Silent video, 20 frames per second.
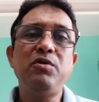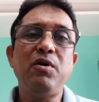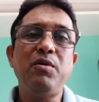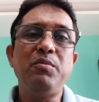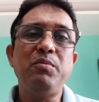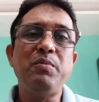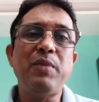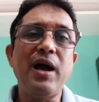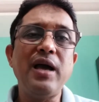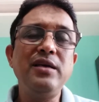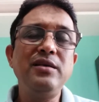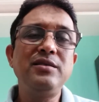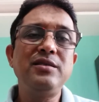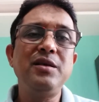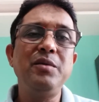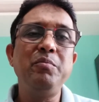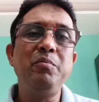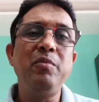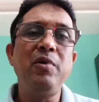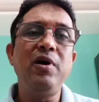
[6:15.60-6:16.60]
by
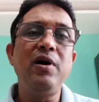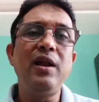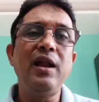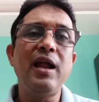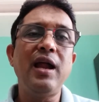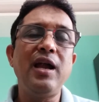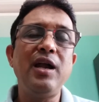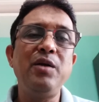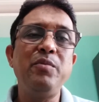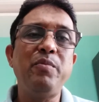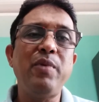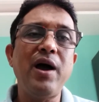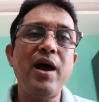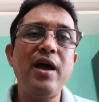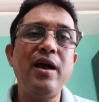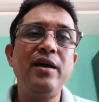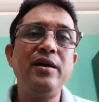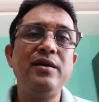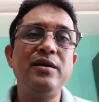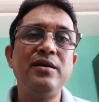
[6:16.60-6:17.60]
symbol and
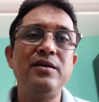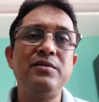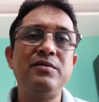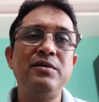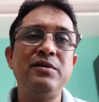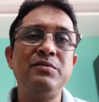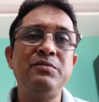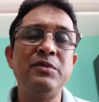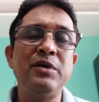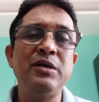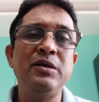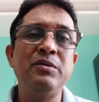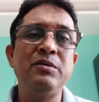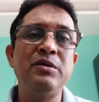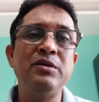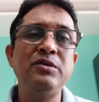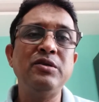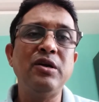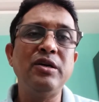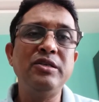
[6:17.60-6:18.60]
by
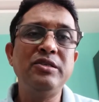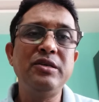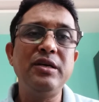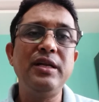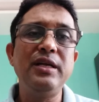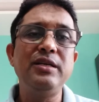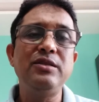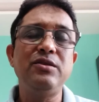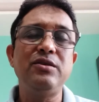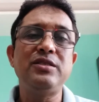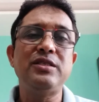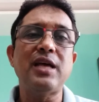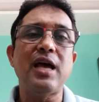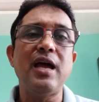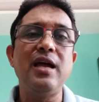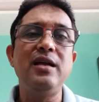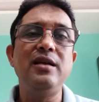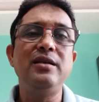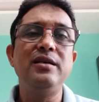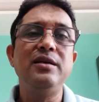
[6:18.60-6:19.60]
nurturing the
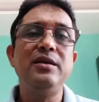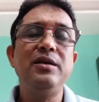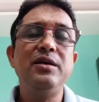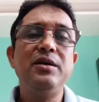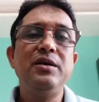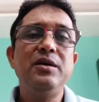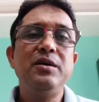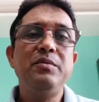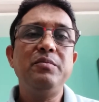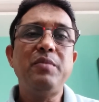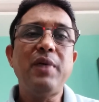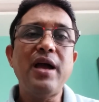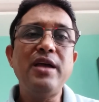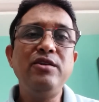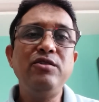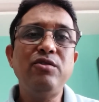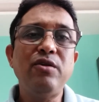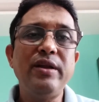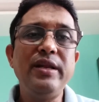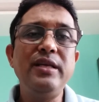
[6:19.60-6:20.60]
child, by
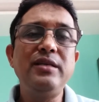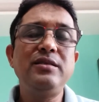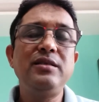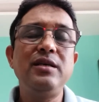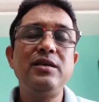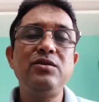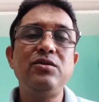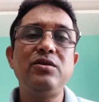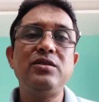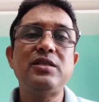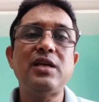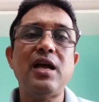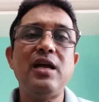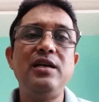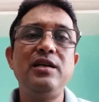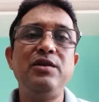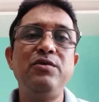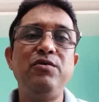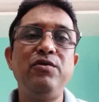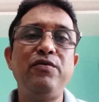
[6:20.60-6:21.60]
nourishing the
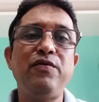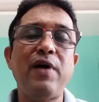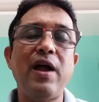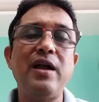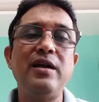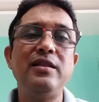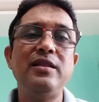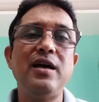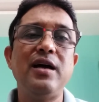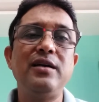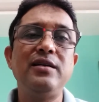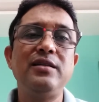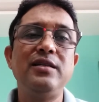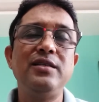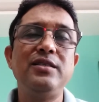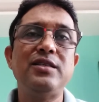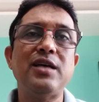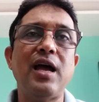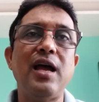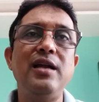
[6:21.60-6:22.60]
child, you will find that the
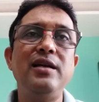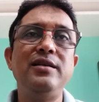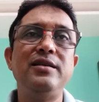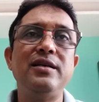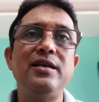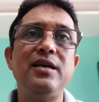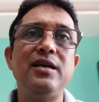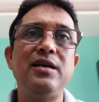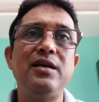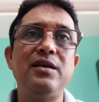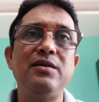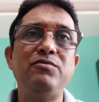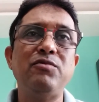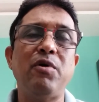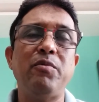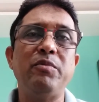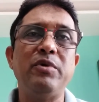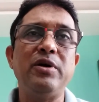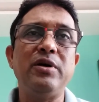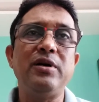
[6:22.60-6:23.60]
child
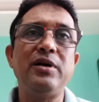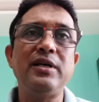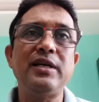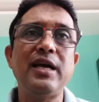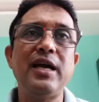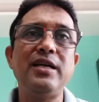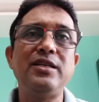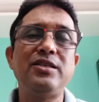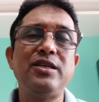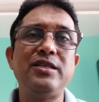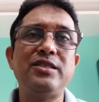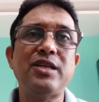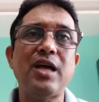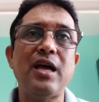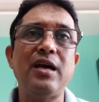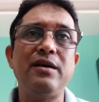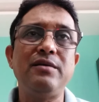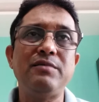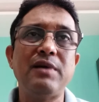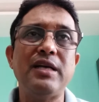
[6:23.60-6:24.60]

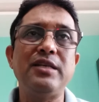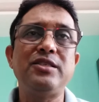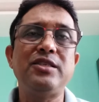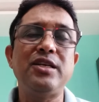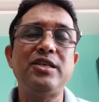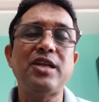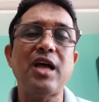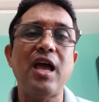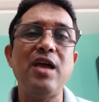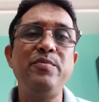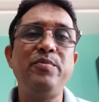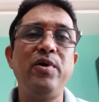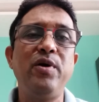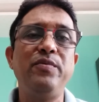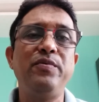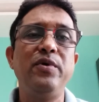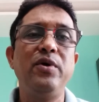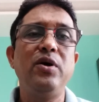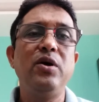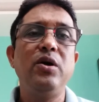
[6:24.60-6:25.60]
gets a type of